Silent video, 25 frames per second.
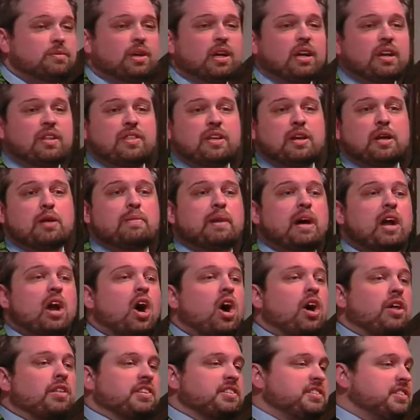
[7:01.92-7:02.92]
We're going to think about
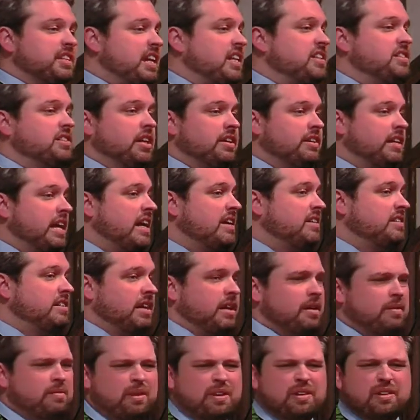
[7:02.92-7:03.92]
all the saints on that
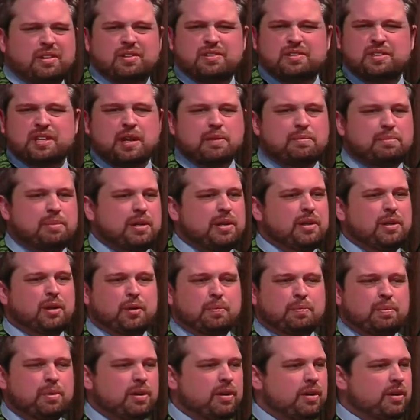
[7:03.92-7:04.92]
day, whether it's St. Peter,
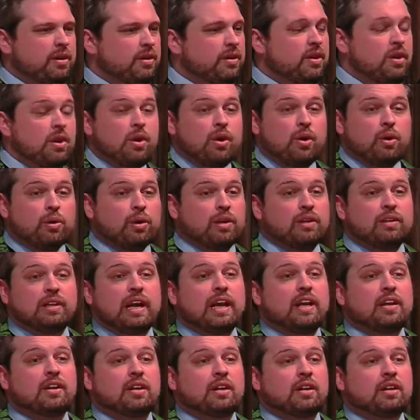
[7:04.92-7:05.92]
Paul, or a
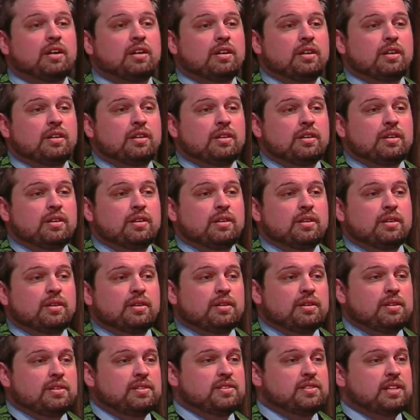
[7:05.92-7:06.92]
later
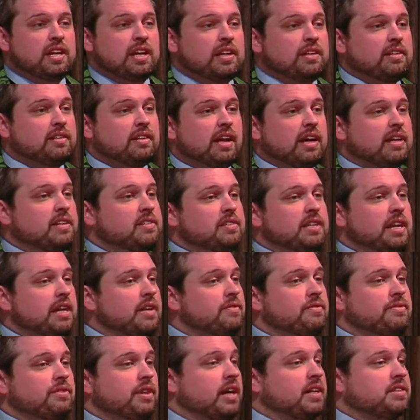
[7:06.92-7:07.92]
saint like
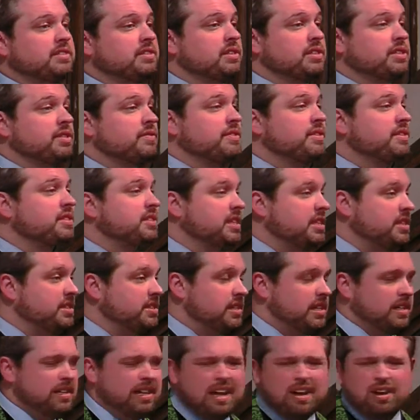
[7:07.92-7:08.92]
St. Francis of
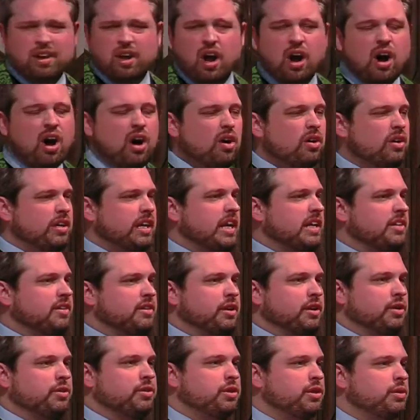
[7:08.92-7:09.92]
Assisi. They'll all get
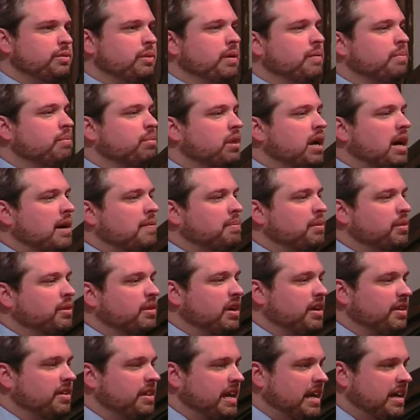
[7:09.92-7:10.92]
their due and proper
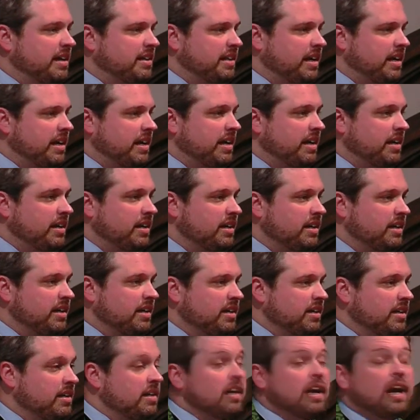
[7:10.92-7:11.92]
on that day
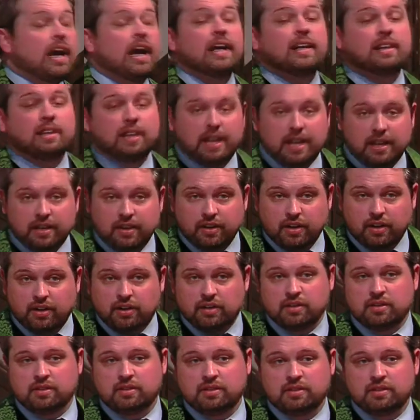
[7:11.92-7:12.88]
and later.